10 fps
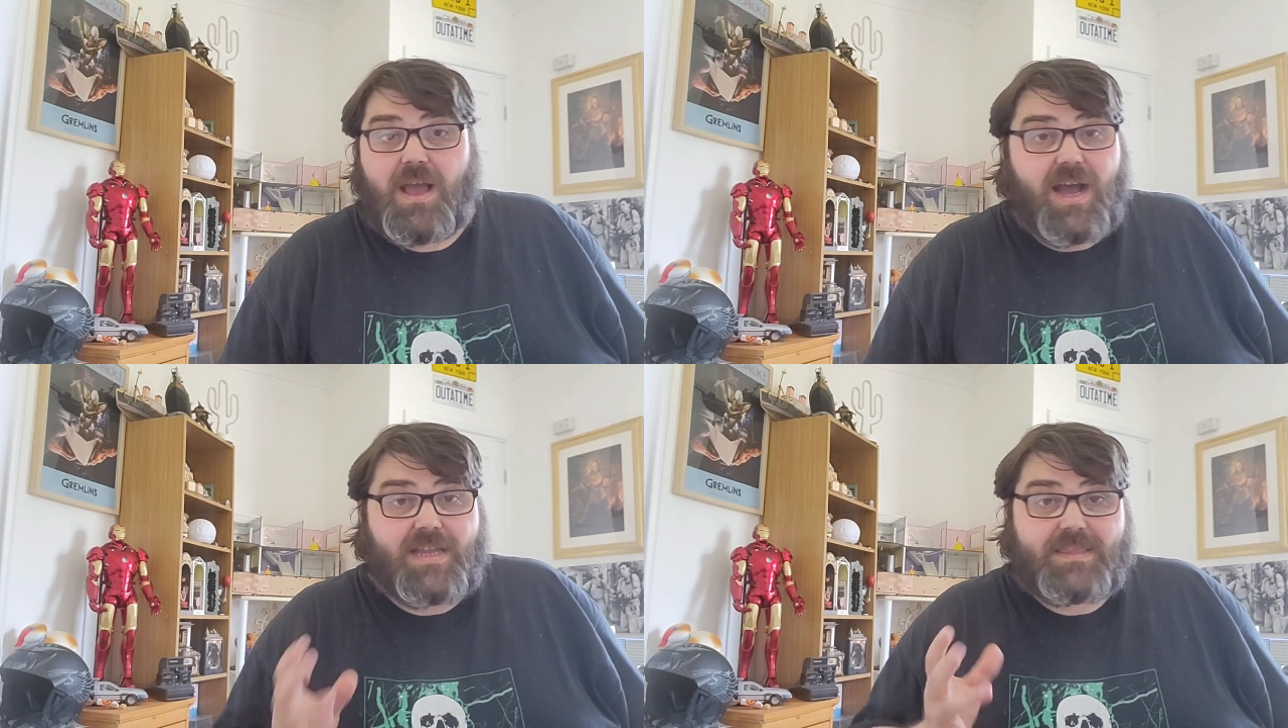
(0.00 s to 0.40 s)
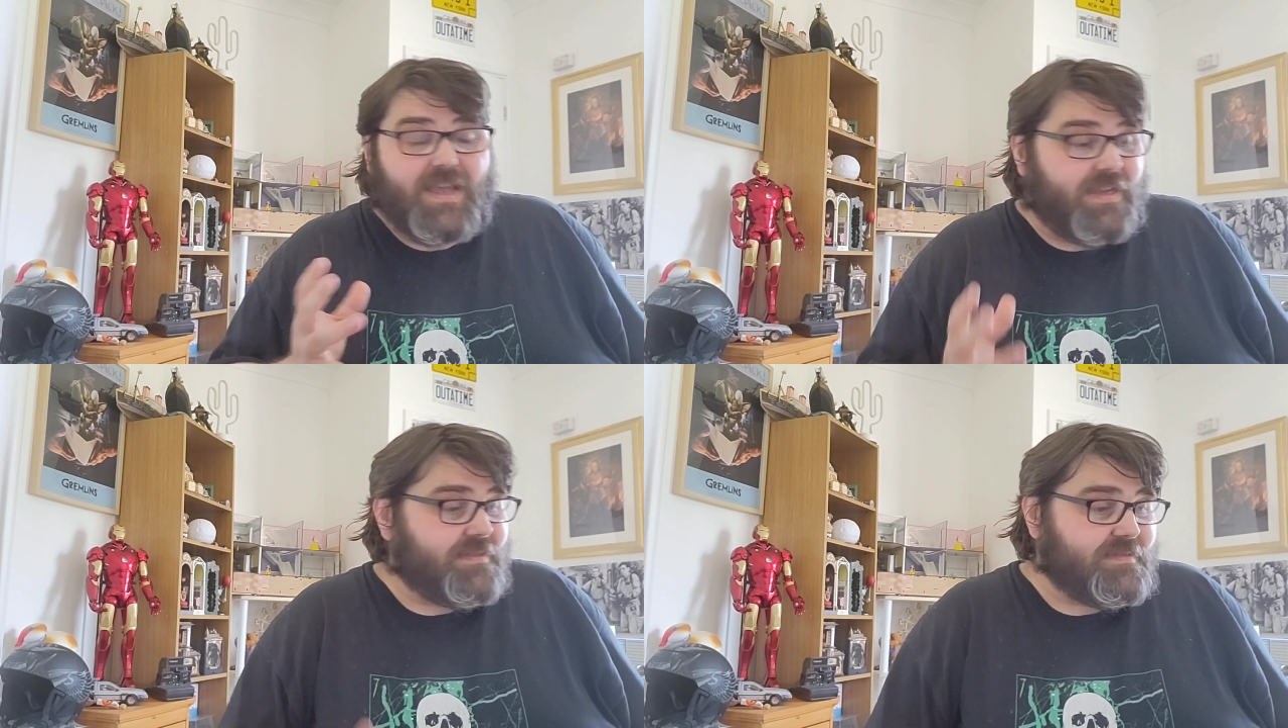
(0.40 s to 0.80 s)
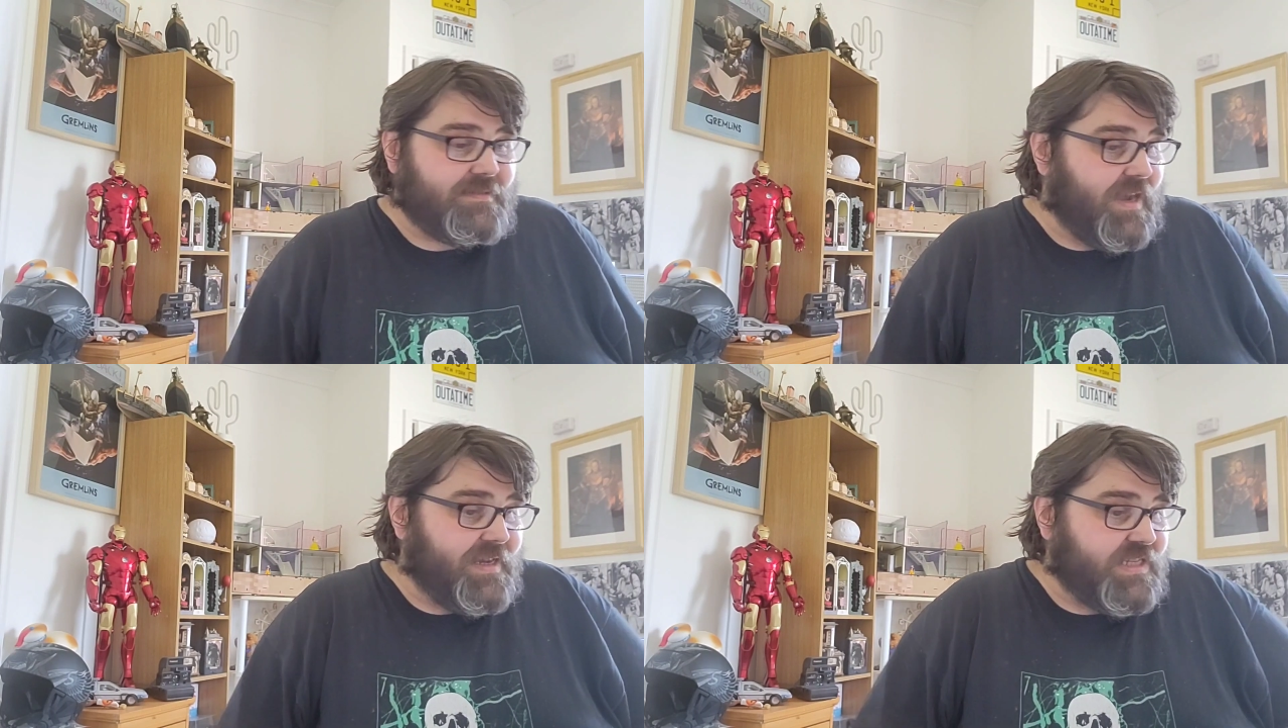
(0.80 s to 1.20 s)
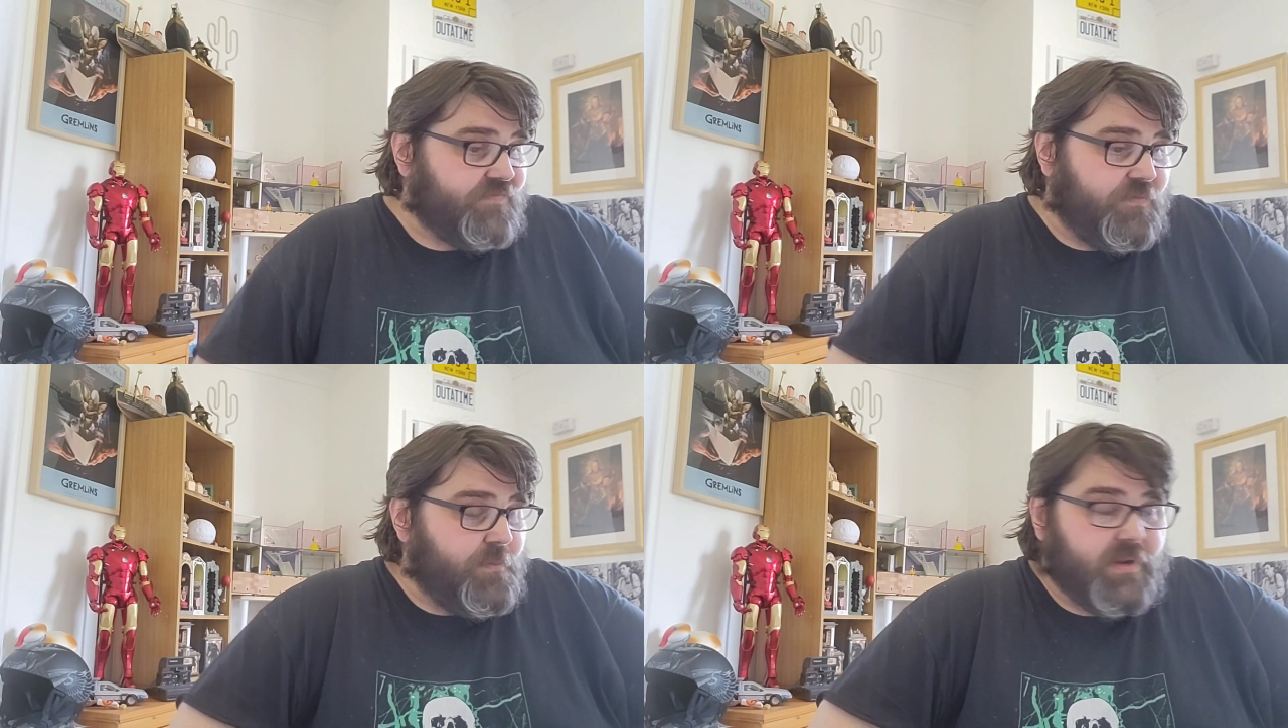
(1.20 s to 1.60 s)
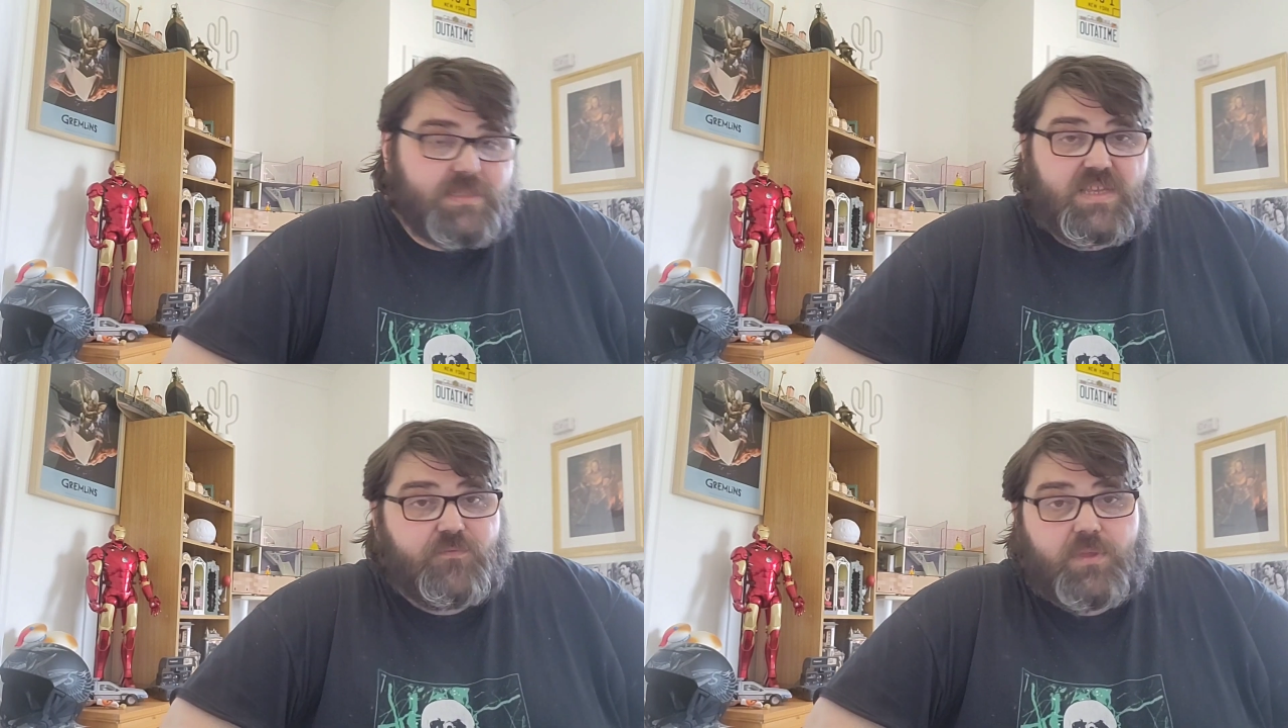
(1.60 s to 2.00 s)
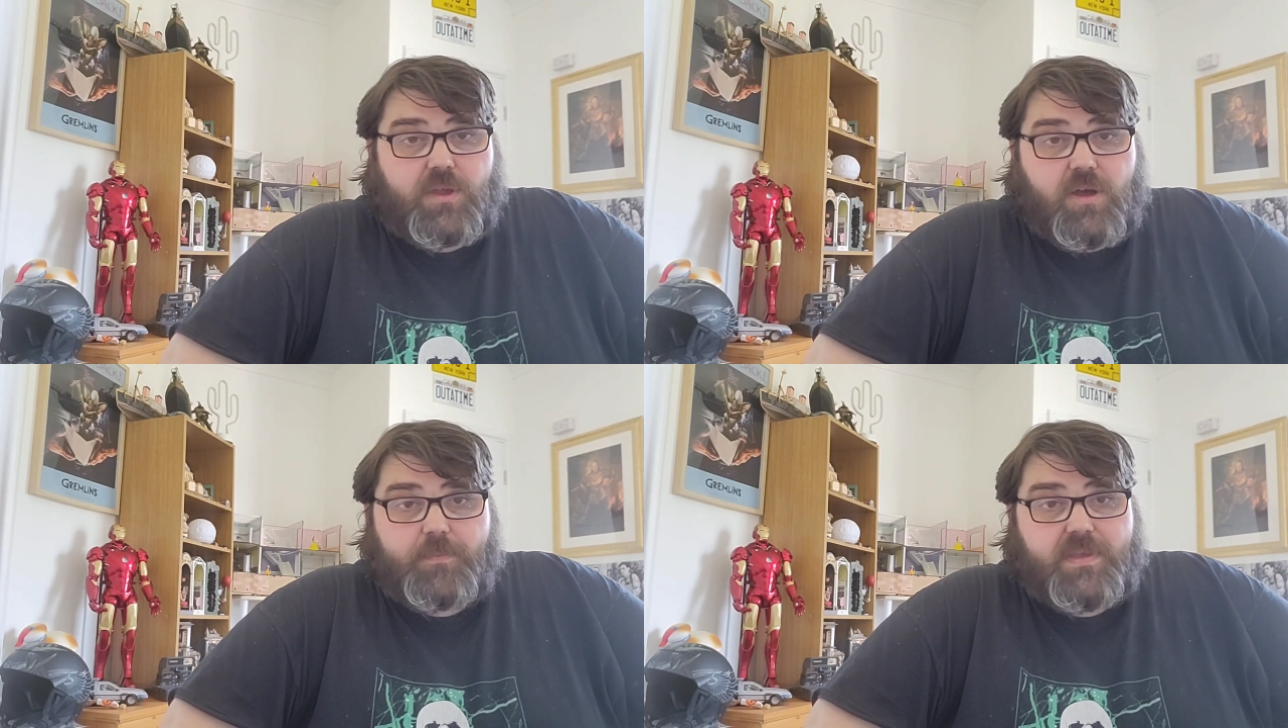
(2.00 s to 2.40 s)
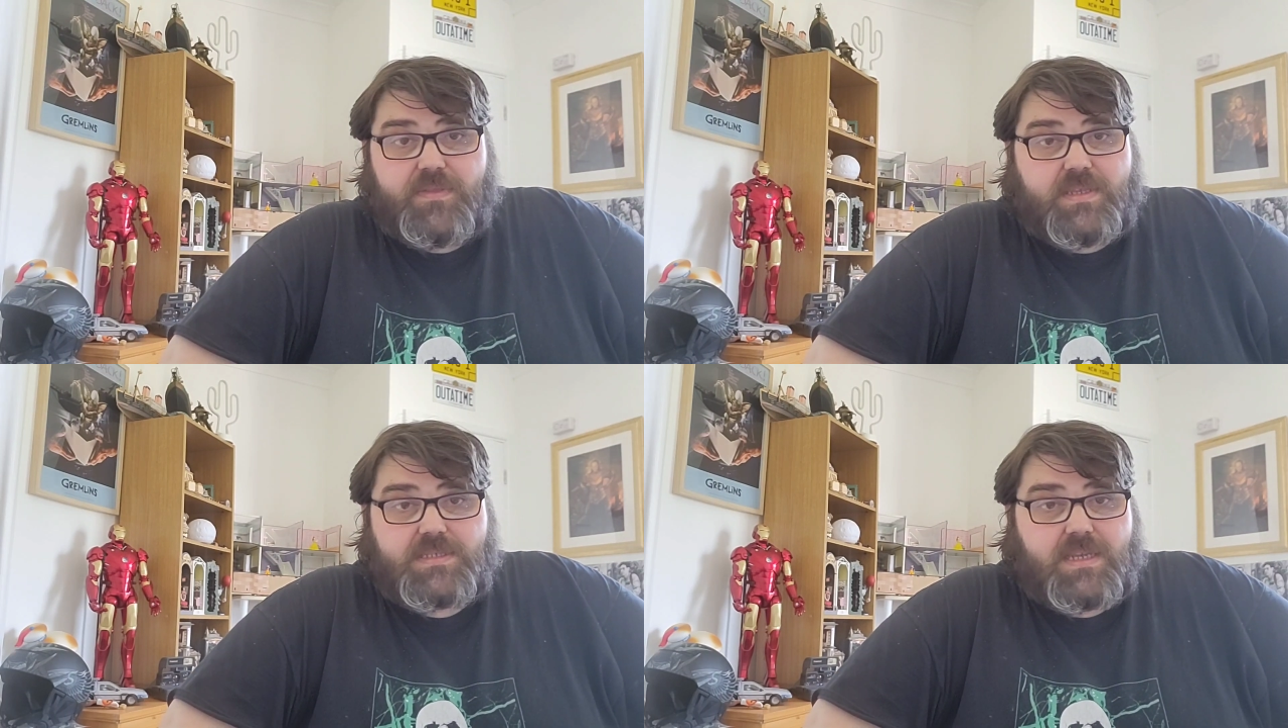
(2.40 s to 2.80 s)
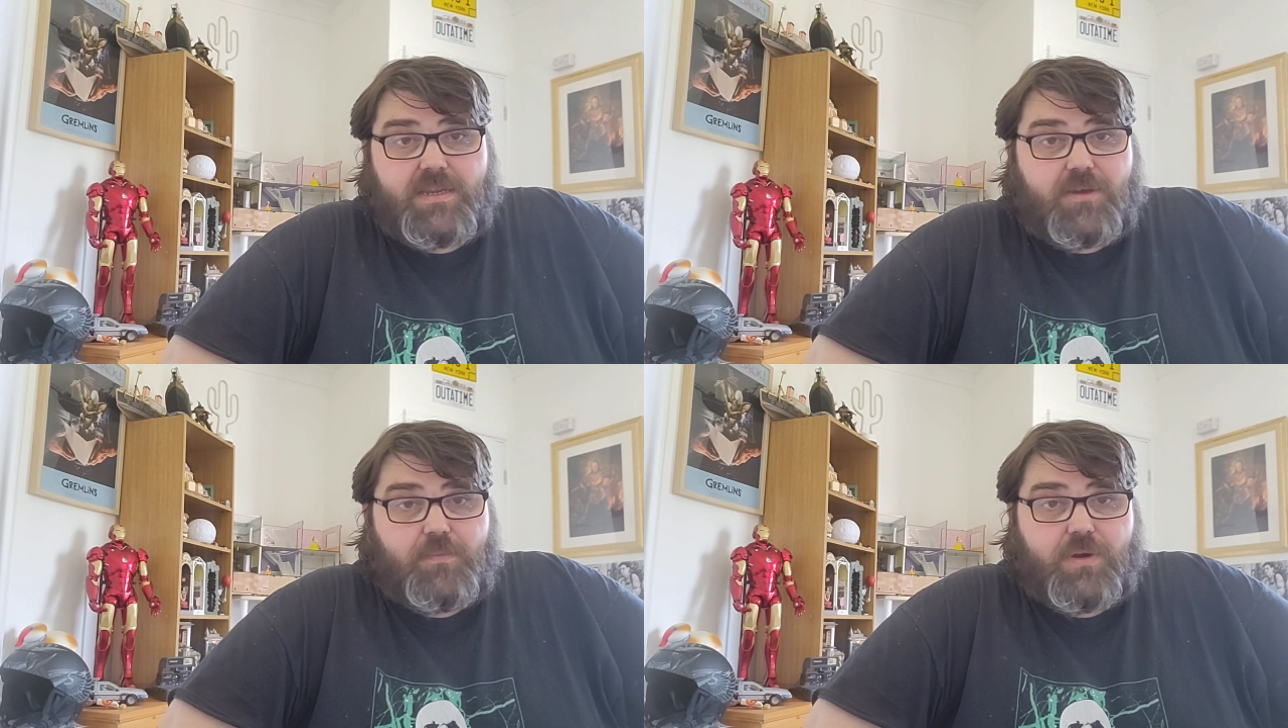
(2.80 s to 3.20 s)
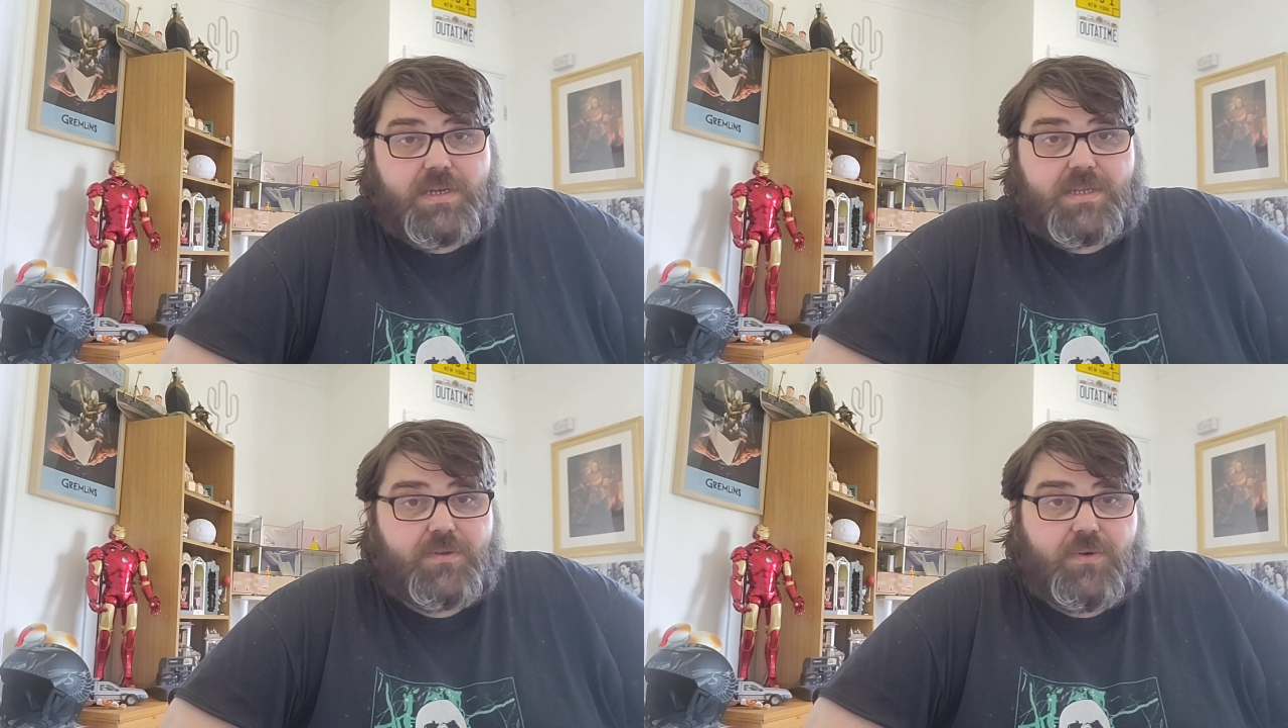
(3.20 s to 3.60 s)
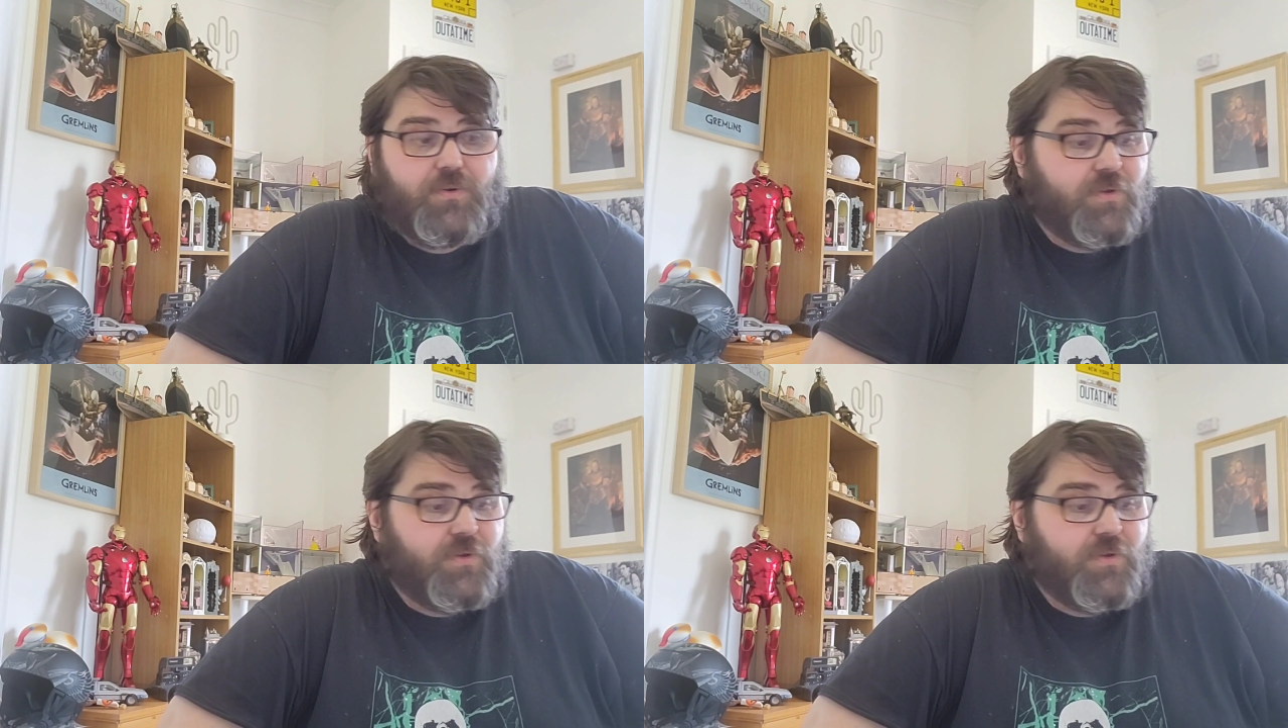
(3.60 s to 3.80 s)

I need to familiar myself with the cockpit of this thing a lot more. I do.